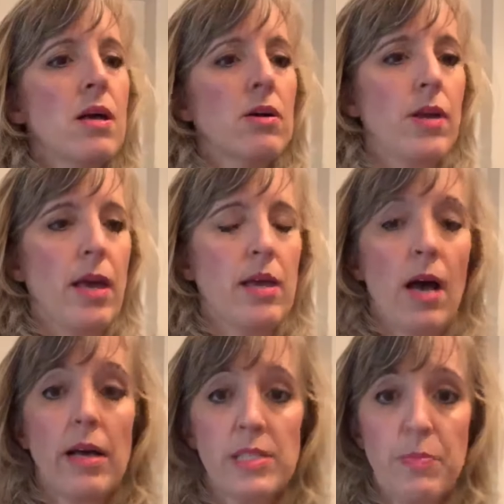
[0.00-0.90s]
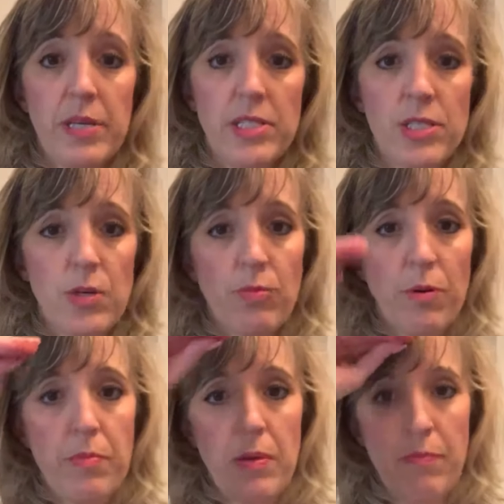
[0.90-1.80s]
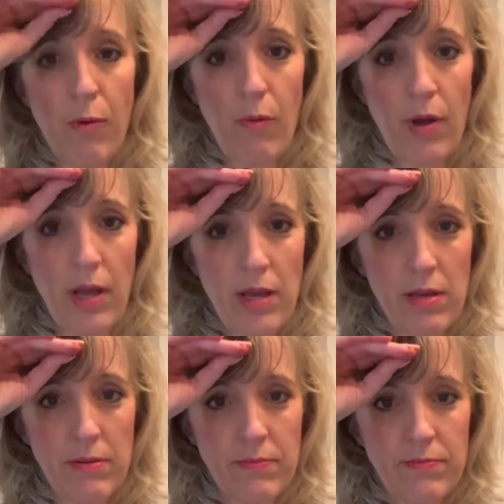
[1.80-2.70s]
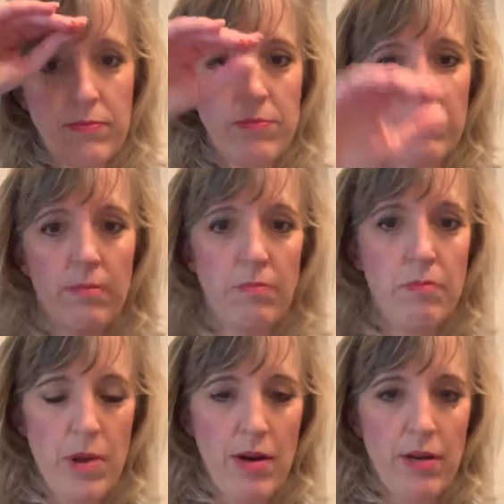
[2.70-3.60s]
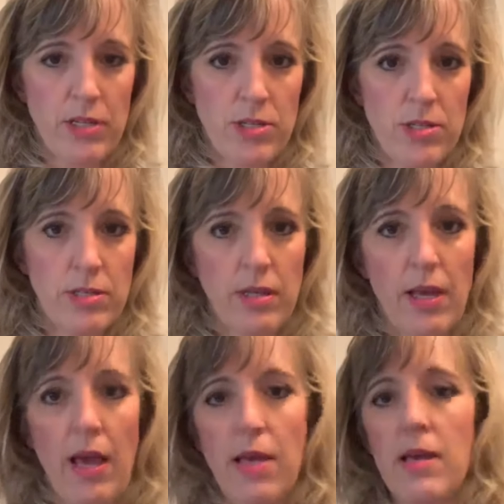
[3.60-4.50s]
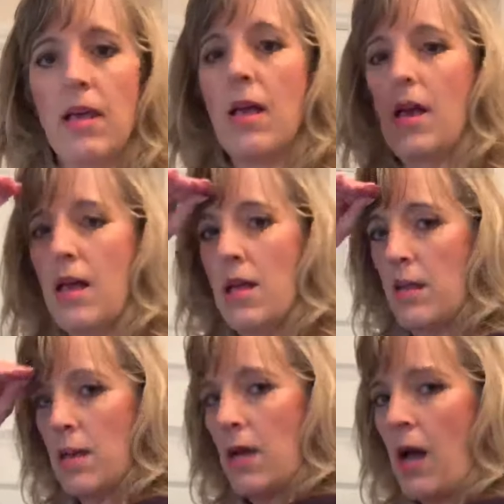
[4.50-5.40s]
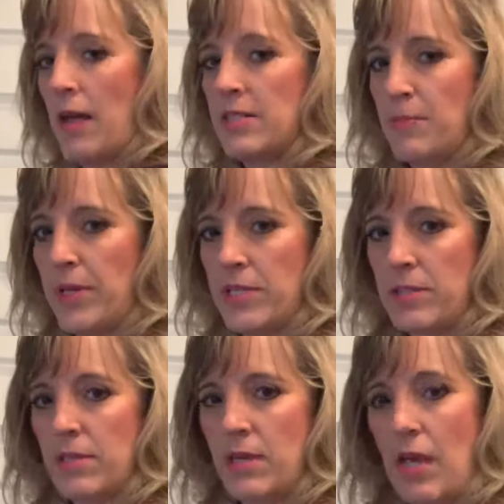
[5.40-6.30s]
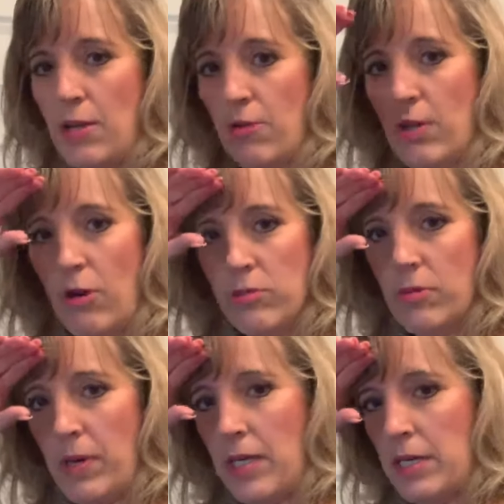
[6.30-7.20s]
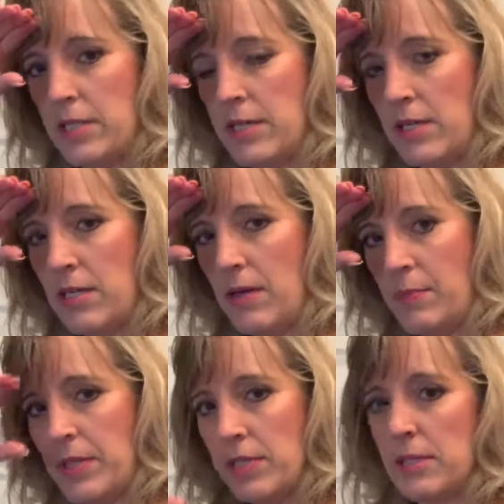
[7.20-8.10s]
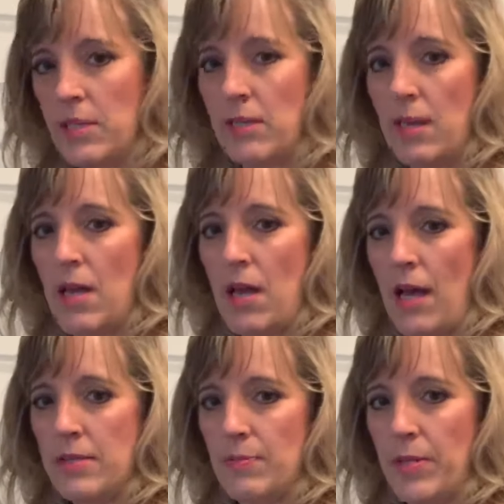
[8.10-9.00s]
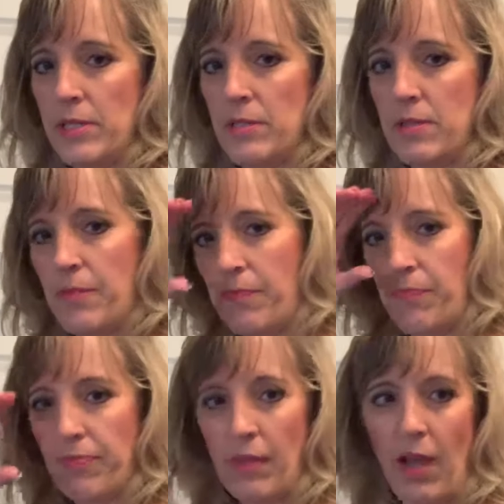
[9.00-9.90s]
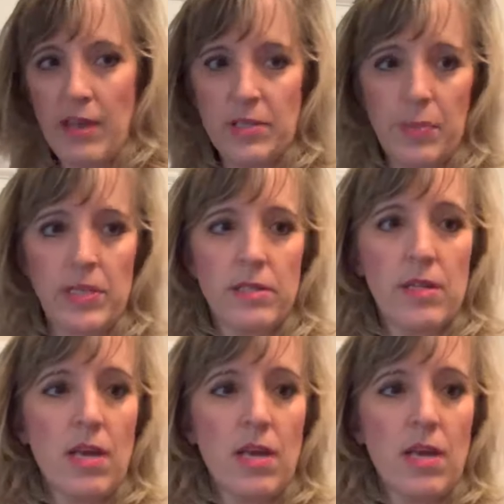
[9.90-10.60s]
Okay, husband would be boy, marriage, okay? Husband. And you can also make it a C, keep it the C, husband, husband.